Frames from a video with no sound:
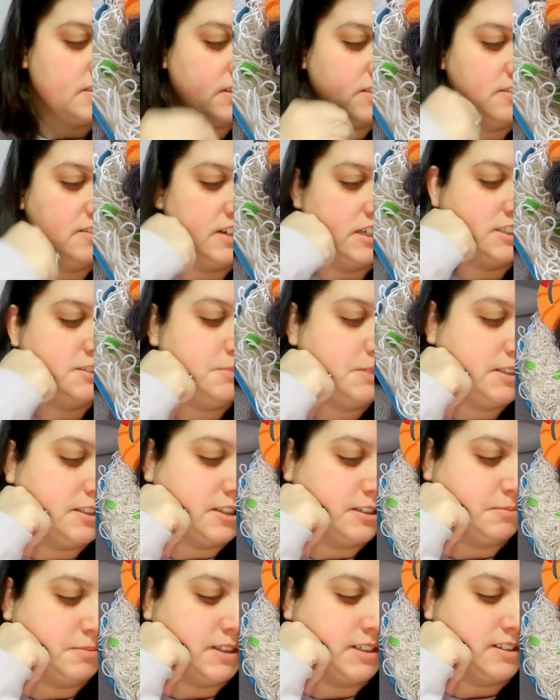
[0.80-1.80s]
Watch me
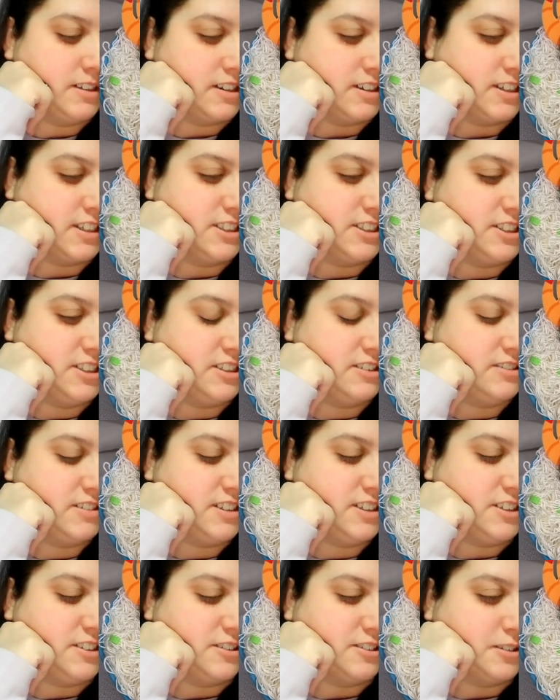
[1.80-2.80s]
turn my dog into a
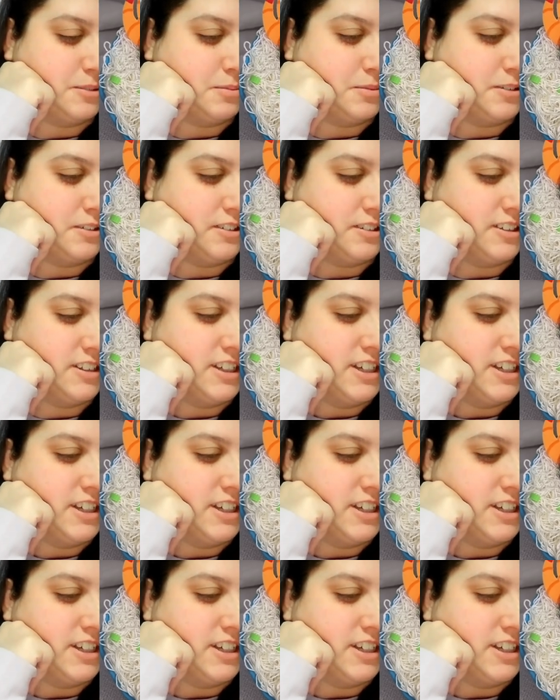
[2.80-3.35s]
noodle bowl.